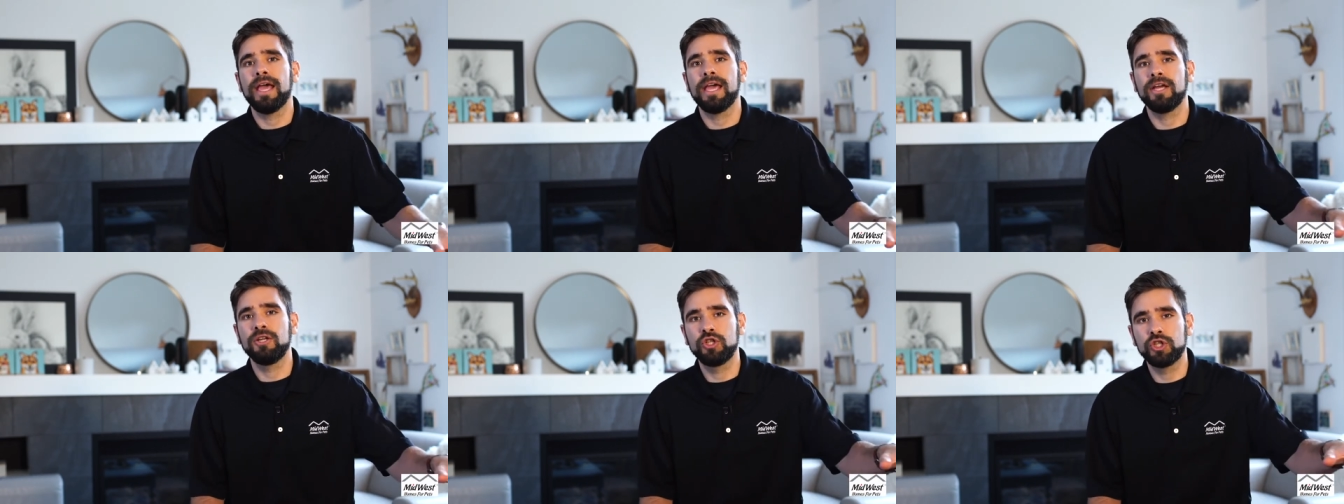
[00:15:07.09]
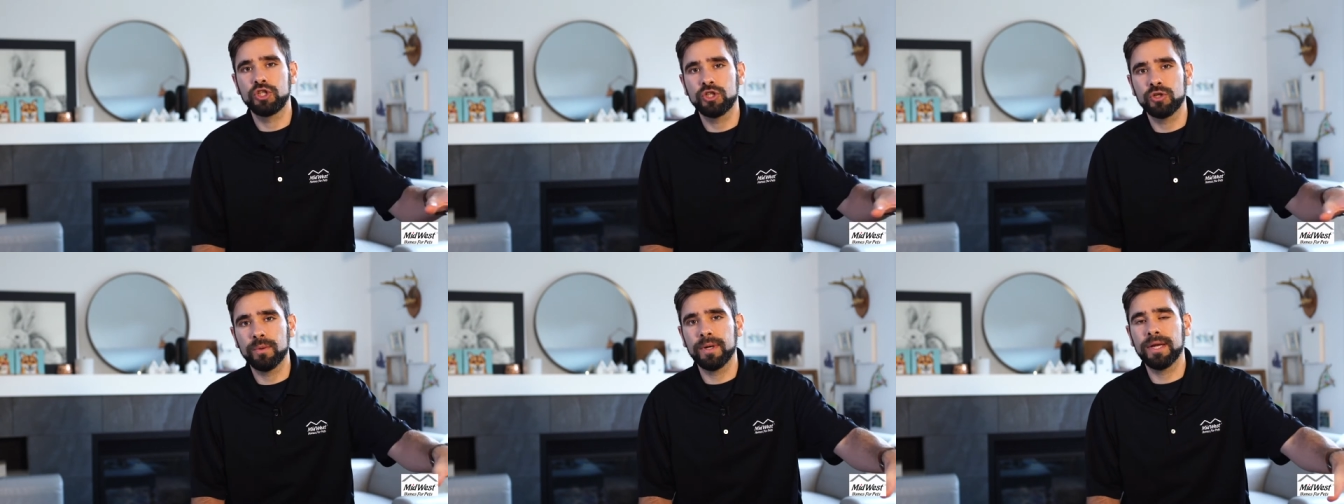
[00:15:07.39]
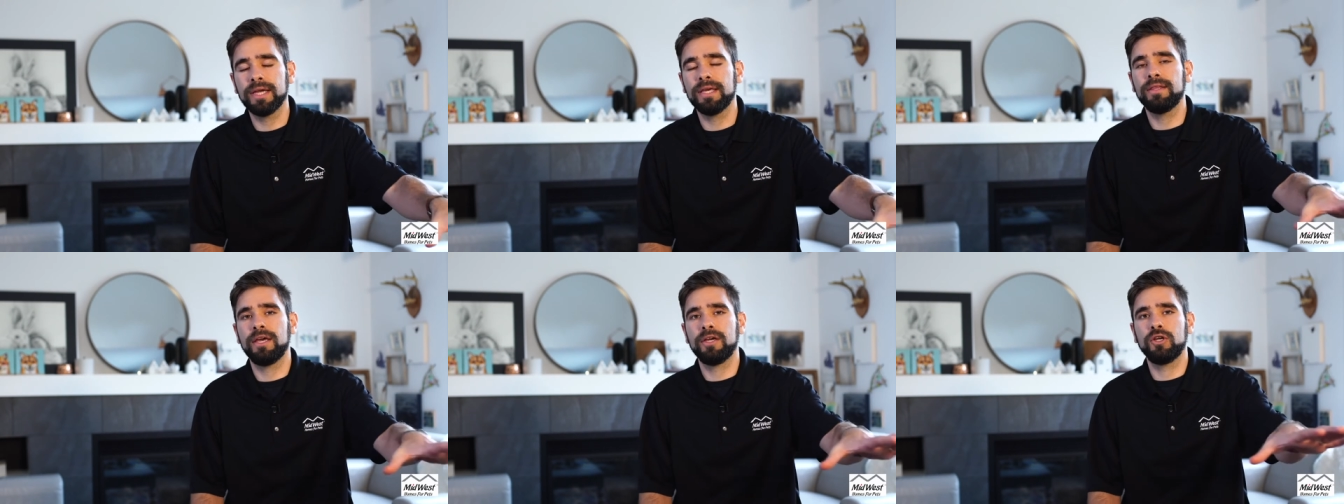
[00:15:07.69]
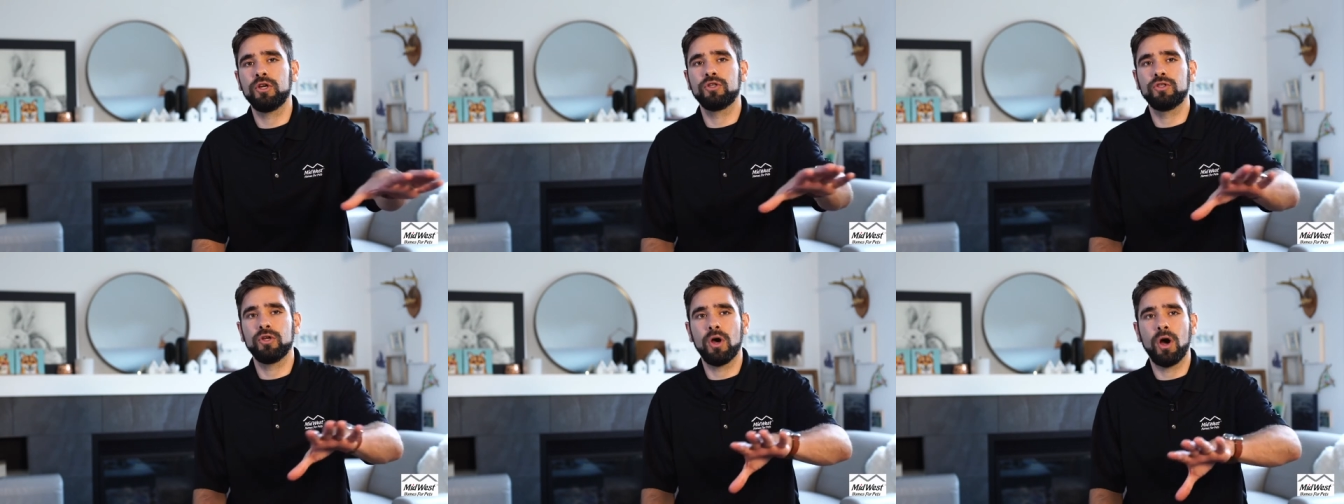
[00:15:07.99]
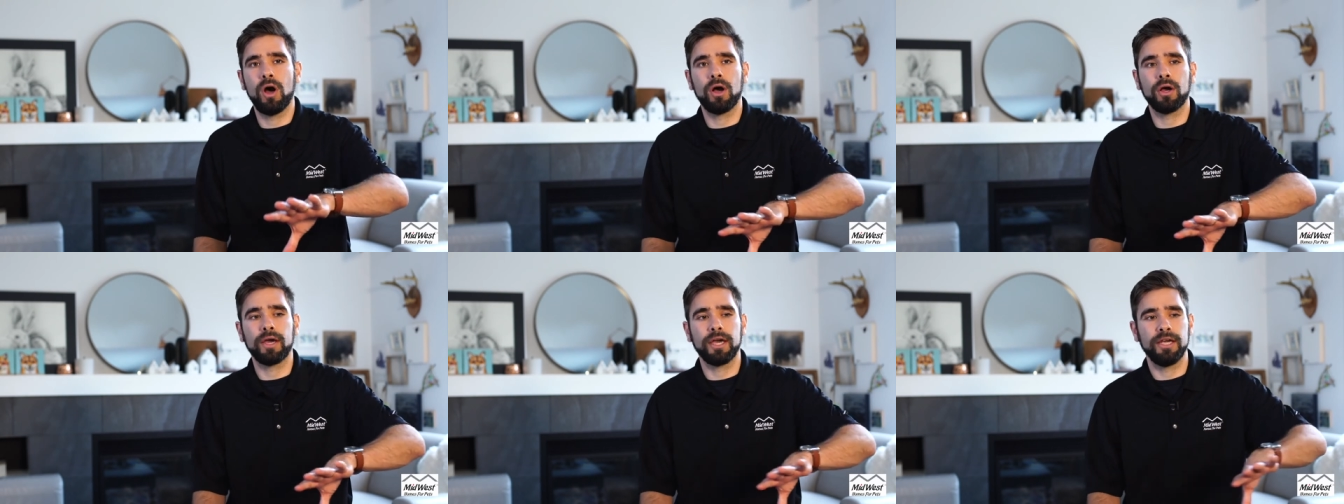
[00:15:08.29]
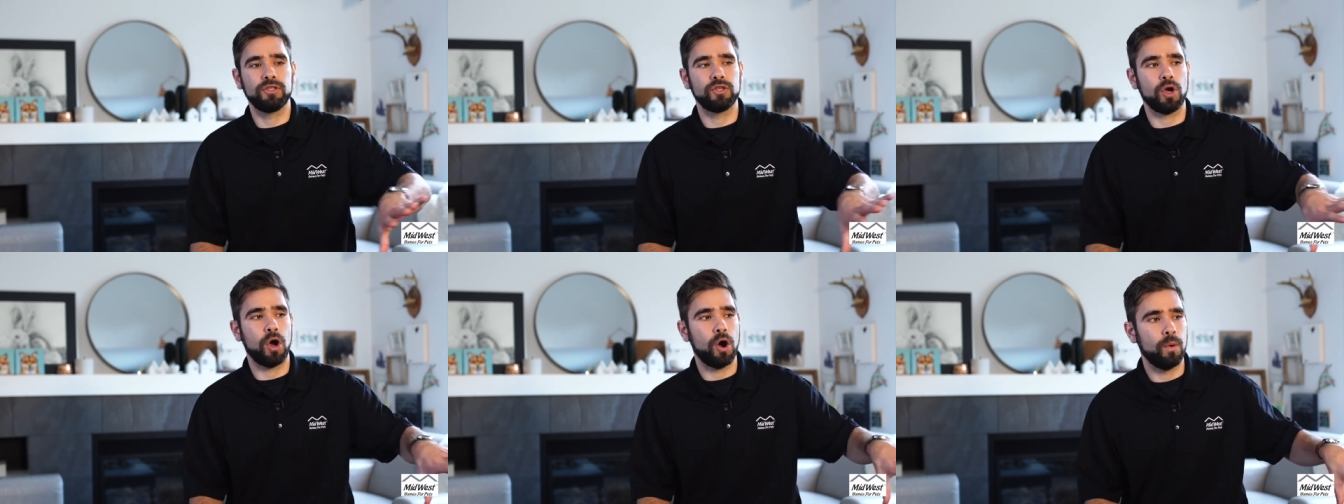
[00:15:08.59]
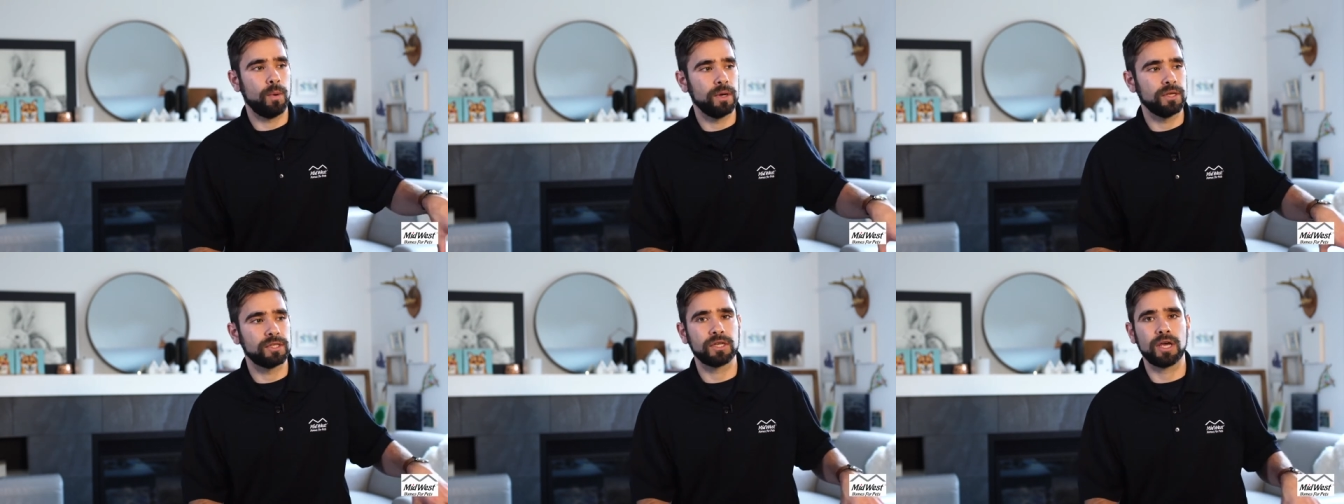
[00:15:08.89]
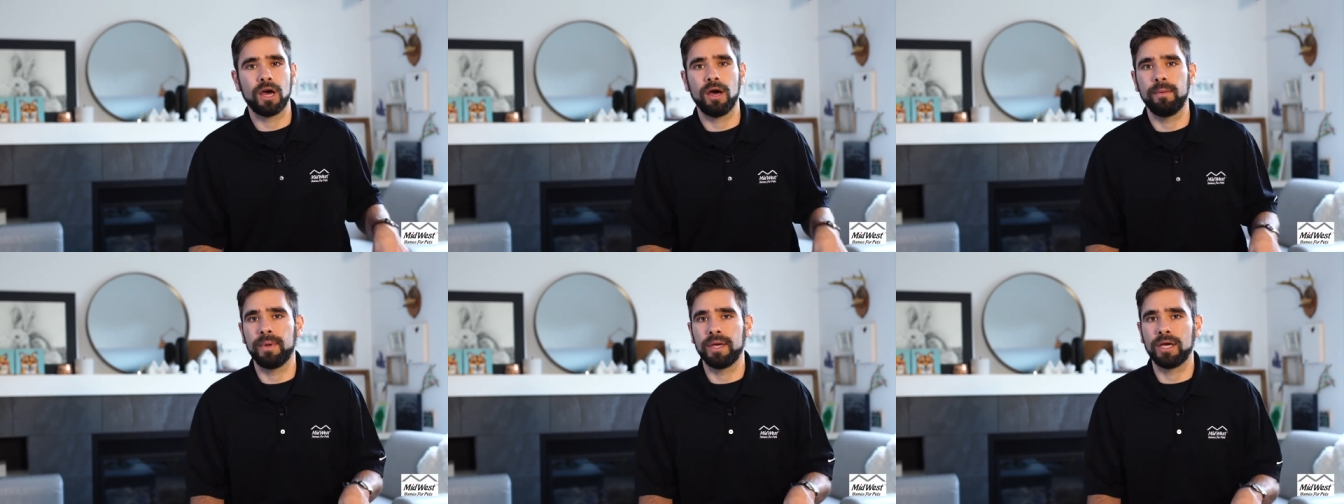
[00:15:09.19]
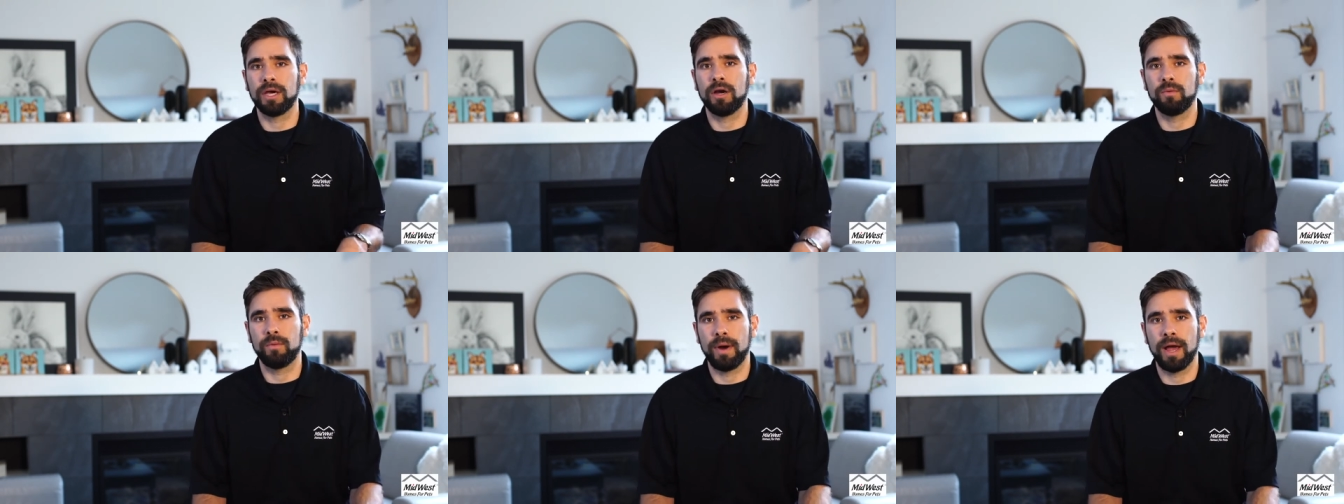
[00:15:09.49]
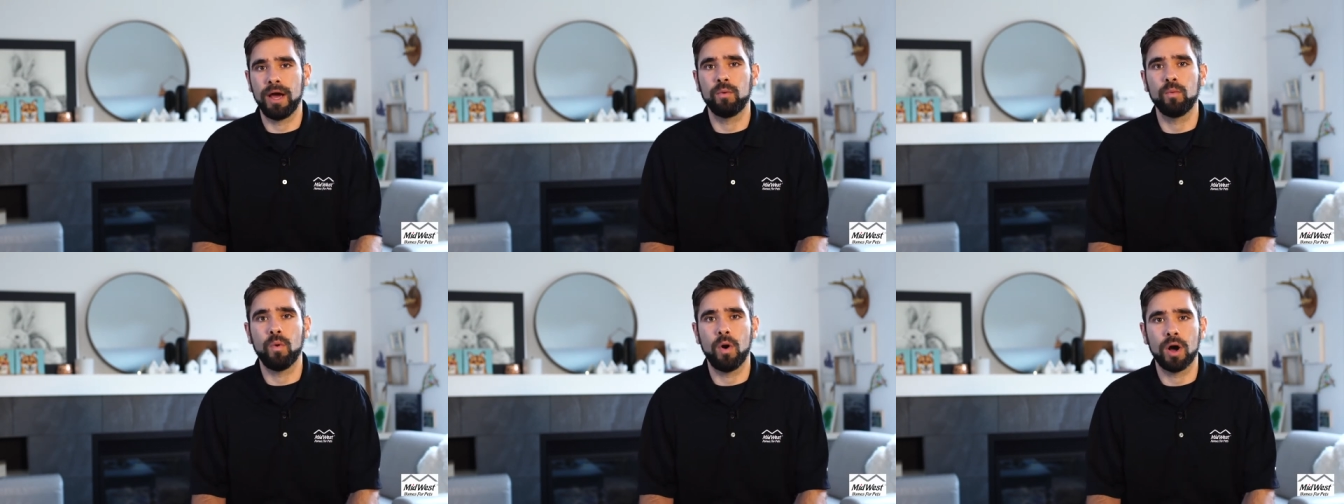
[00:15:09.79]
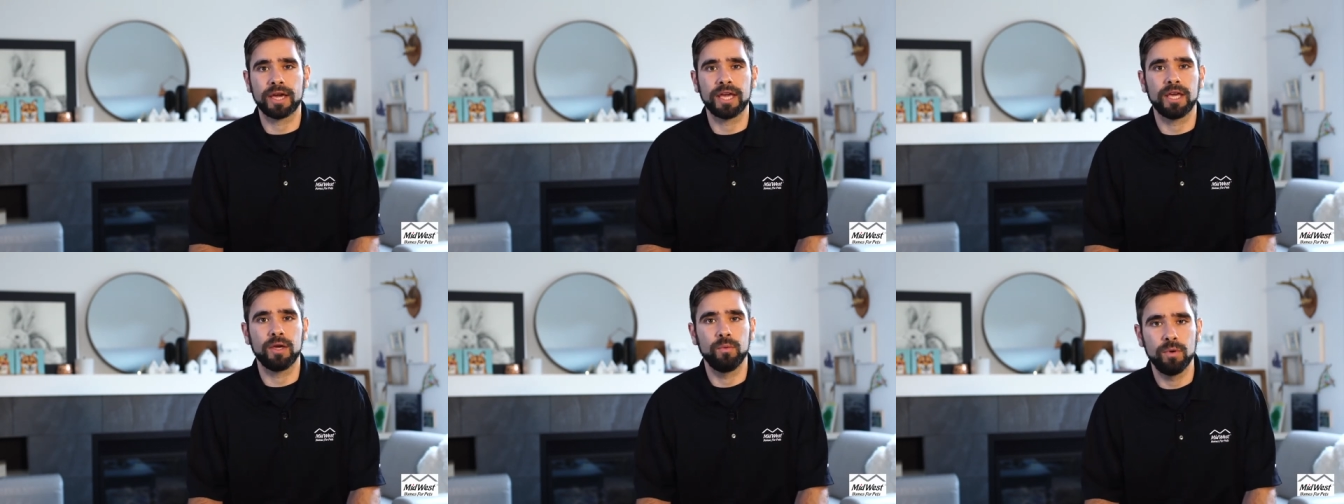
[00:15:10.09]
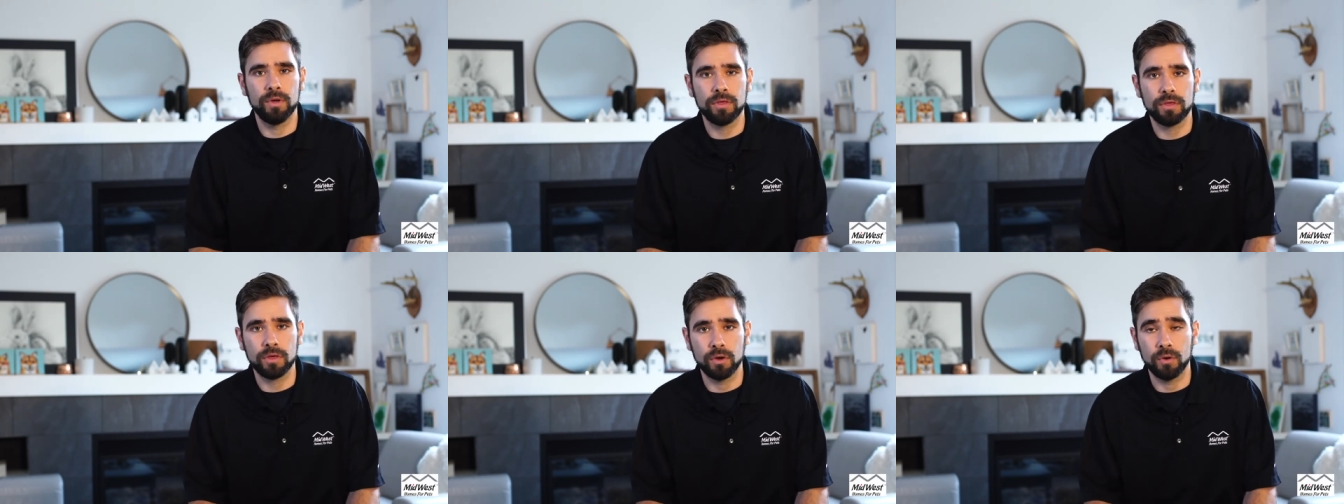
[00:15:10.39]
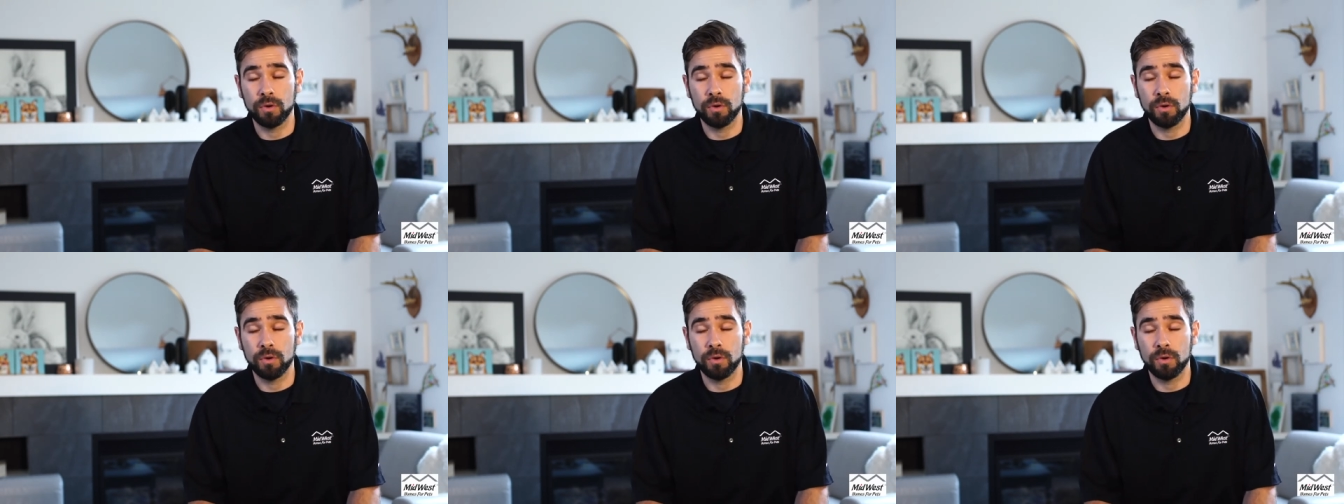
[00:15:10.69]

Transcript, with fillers: ensuring that your dog is always coming around walking with